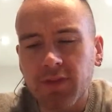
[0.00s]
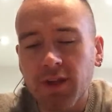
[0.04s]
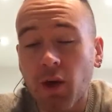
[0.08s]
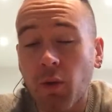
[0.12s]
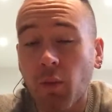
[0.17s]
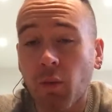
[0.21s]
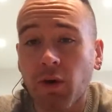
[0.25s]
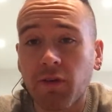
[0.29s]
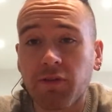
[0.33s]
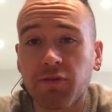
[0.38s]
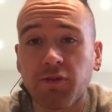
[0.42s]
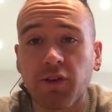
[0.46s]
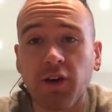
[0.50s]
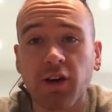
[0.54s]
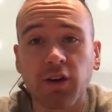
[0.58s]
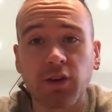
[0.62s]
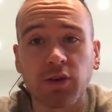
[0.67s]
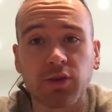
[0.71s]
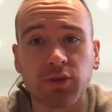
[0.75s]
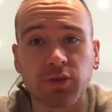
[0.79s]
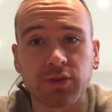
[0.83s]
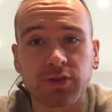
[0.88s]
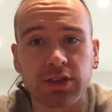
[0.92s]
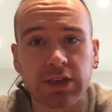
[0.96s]
what
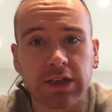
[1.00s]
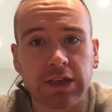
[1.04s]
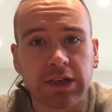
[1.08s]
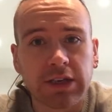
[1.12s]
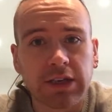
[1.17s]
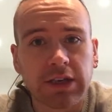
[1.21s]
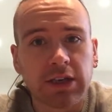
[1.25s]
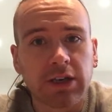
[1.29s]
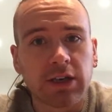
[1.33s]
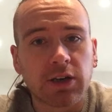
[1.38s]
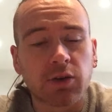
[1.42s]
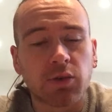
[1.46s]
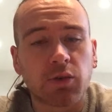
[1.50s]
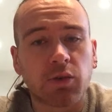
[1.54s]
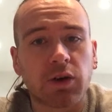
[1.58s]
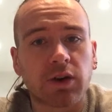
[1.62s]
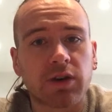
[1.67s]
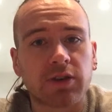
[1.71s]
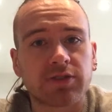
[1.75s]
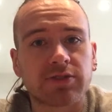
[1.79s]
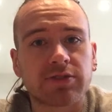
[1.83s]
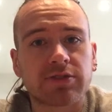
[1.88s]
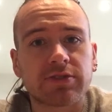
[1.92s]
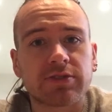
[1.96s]
followed
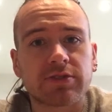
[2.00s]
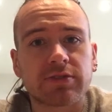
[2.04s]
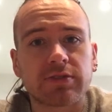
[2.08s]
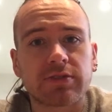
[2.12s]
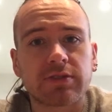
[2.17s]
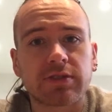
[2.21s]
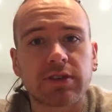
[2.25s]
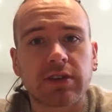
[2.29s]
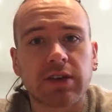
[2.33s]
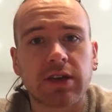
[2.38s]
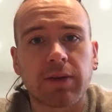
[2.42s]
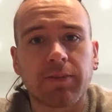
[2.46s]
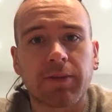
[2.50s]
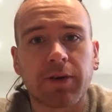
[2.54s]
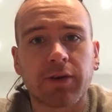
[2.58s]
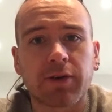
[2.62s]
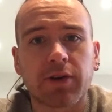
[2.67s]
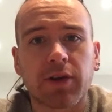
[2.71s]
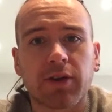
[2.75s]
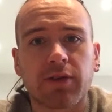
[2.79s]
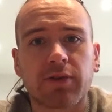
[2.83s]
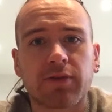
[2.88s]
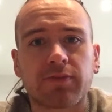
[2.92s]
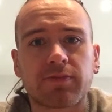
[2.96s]
was about
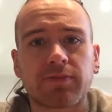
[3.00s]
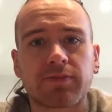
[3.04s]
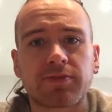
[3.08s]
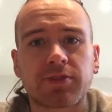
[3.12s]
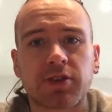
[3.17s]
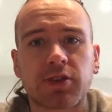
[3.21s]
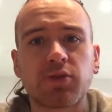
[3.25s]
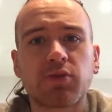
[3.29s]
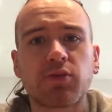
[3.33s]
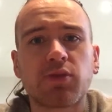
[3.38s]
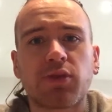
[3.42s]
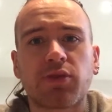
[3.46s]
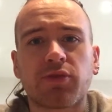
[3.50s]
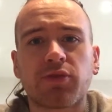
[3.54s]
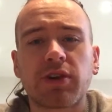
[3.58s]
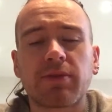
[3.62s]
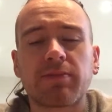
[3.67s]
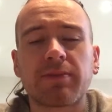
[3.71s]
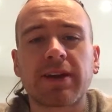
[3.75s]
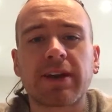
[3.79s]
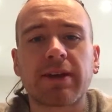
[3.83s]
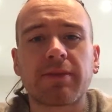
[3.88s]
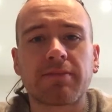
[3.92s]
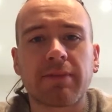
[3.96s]
a 2-3
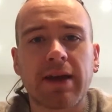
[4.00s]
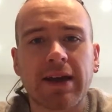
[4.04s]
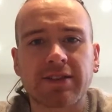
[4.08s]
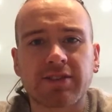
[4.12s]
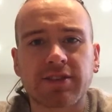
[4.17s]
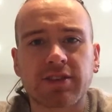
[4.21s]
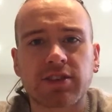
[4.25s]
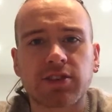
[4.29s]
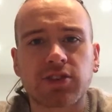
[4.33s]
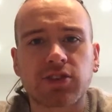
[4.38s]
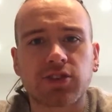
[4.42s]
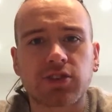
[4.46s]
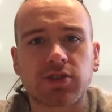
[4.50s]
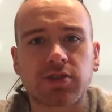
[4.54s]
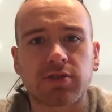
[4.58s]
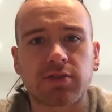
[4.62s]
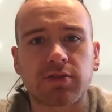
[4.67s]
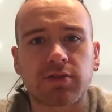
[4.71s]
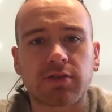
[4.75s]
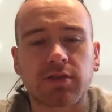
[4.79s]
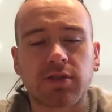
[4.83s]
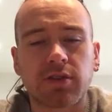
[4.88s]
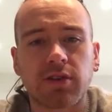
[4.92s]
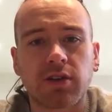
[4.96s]
minute message
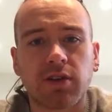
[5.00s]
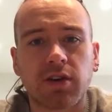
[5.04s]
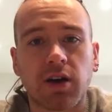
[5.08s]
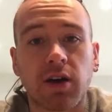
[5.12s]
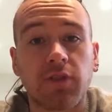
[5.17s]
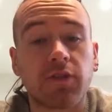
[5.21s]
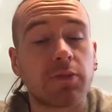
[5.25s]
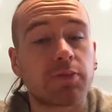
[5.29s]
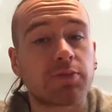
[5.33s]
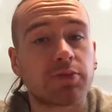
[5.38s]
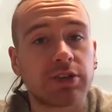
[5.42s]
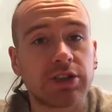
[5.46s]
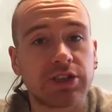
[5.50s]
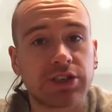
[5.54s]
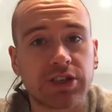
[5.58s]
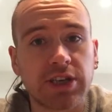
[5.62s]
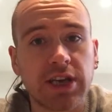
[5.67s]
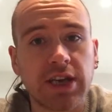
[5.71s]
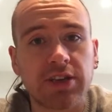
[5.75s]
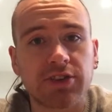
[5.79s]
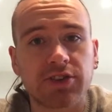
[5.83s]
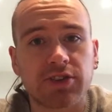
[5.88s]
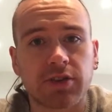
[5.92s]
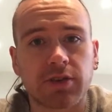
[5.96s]
of
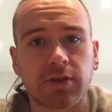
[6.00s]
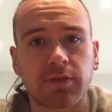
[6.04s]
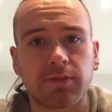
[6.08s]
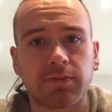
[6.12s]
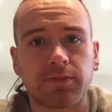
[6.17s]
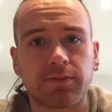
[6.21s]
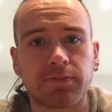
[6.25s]
appreciation. It